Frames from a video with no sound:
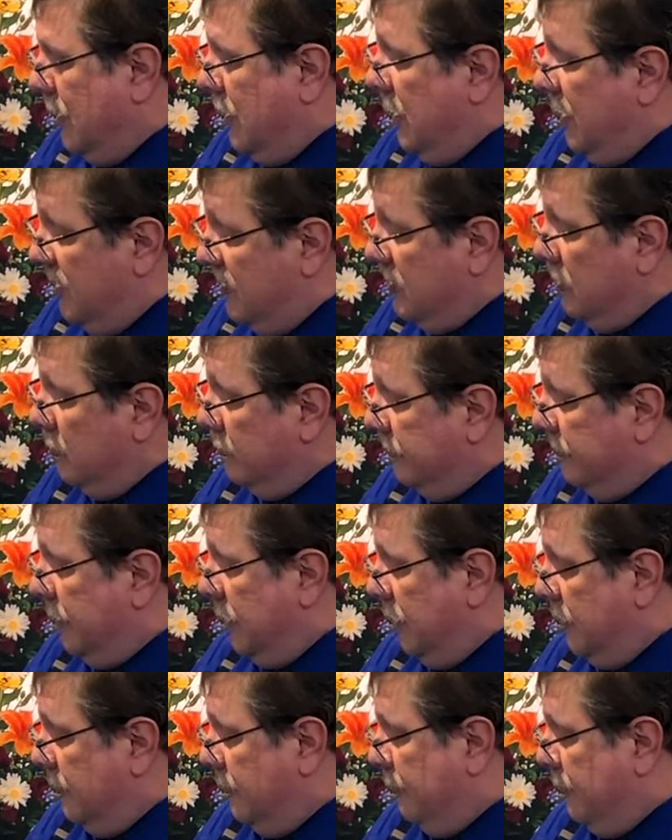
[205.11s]
In those
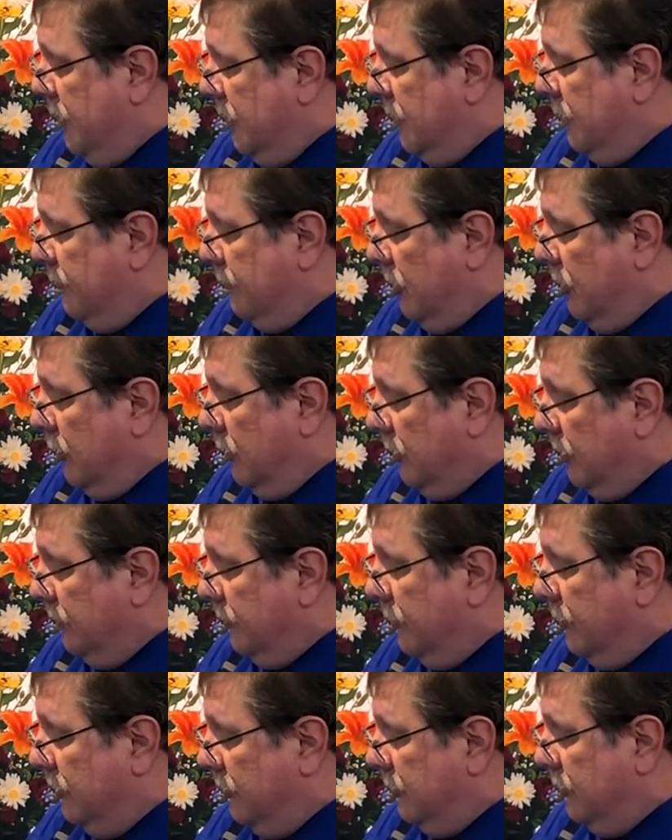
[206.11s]
days, many
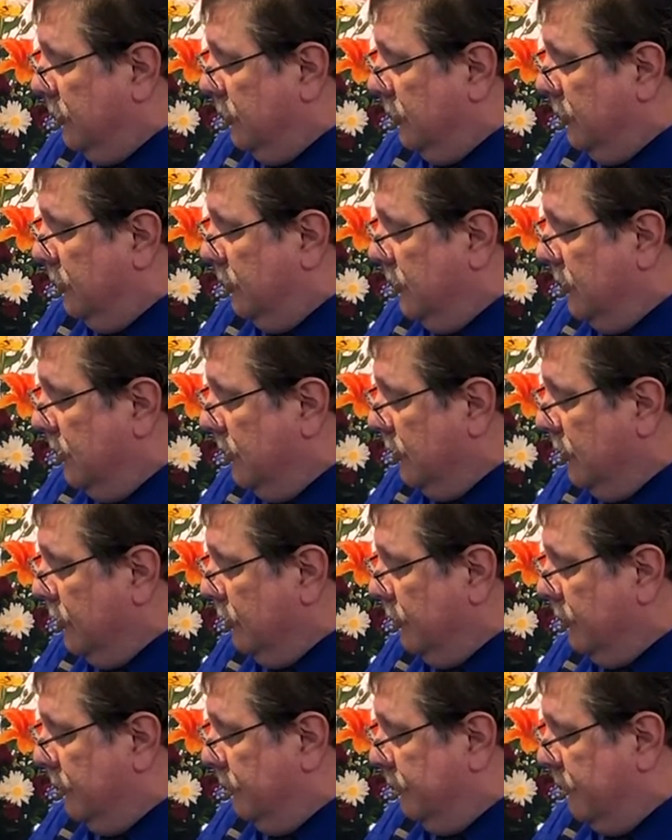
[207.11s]
Americans hunted
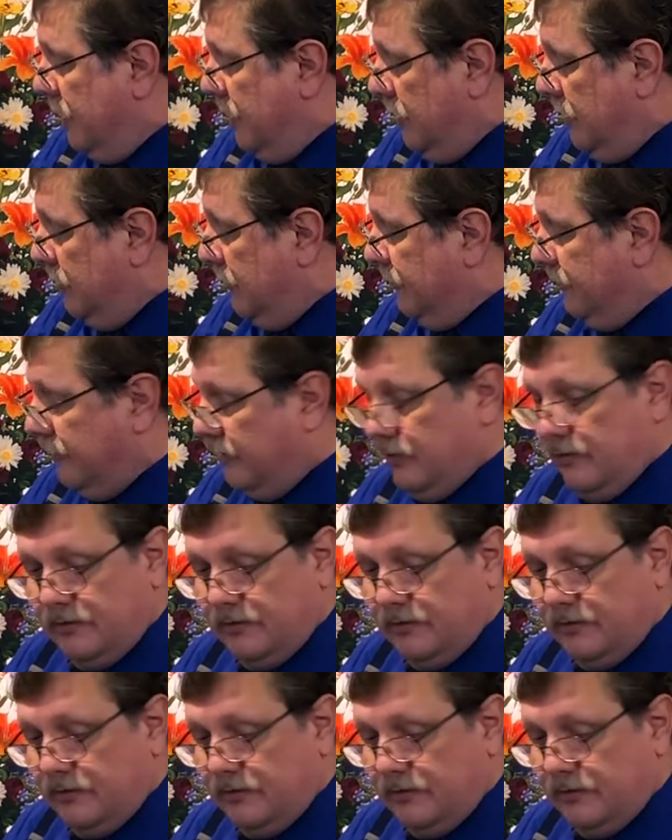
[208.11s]
deer and bears.